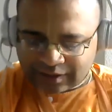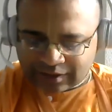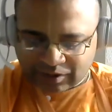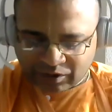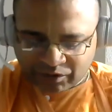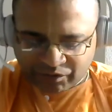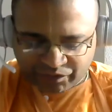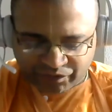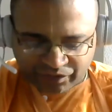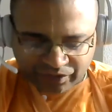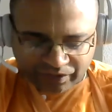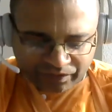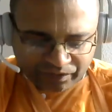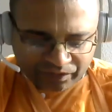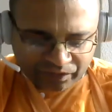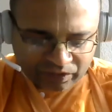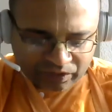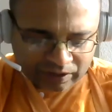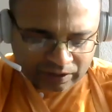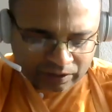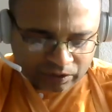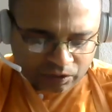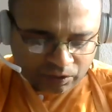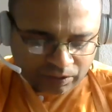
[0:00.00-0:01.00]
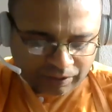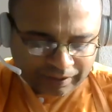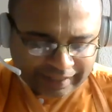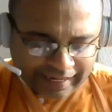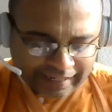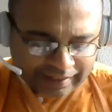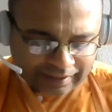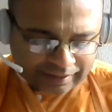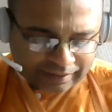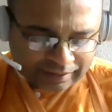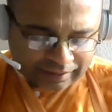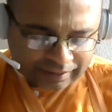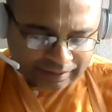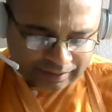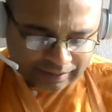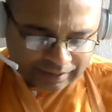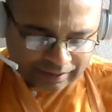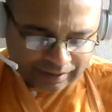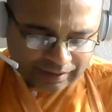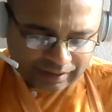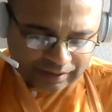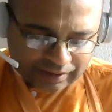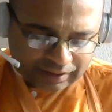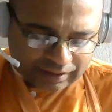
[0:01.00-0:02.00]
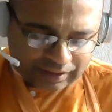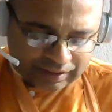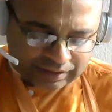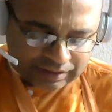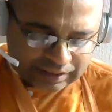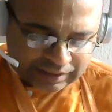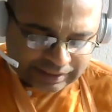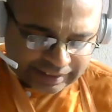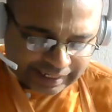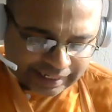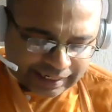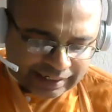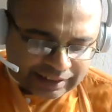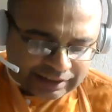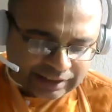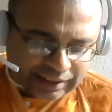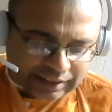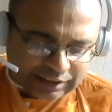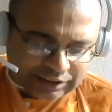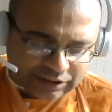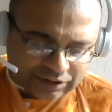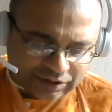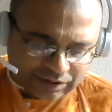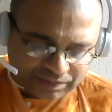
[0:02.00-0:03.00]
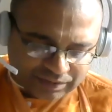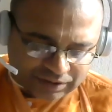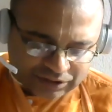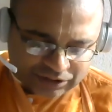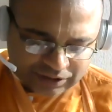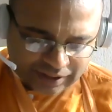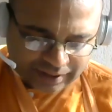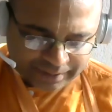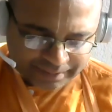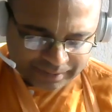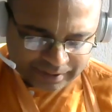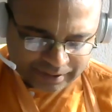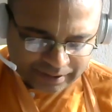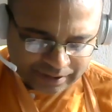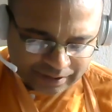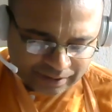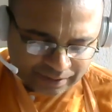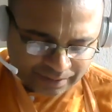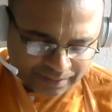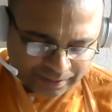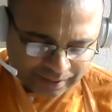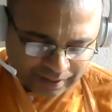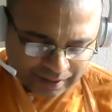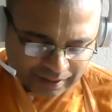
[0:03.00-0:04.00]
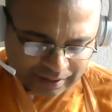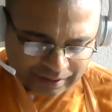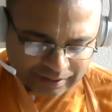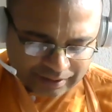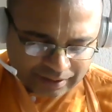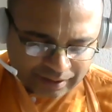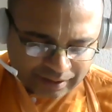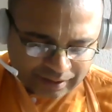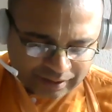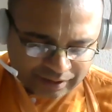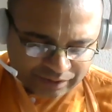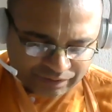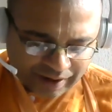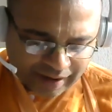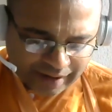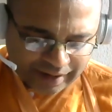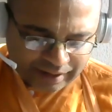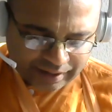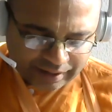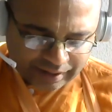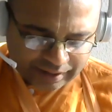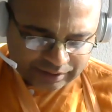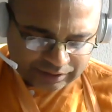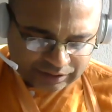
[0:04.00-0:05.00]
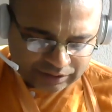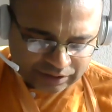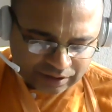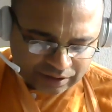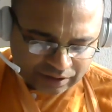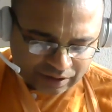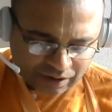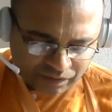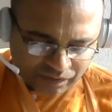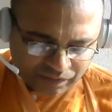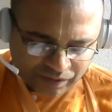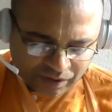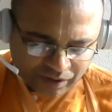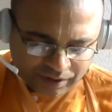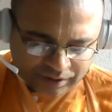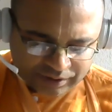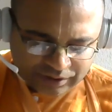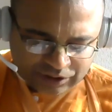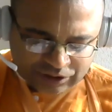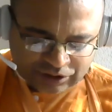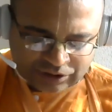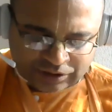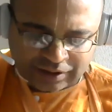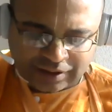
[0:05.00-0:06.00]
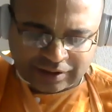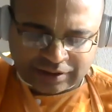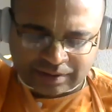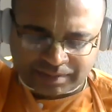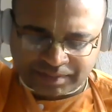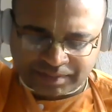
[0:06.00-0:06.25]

Now fifth to ten is the second section of this chapter. The divine nature of Lord Krishna's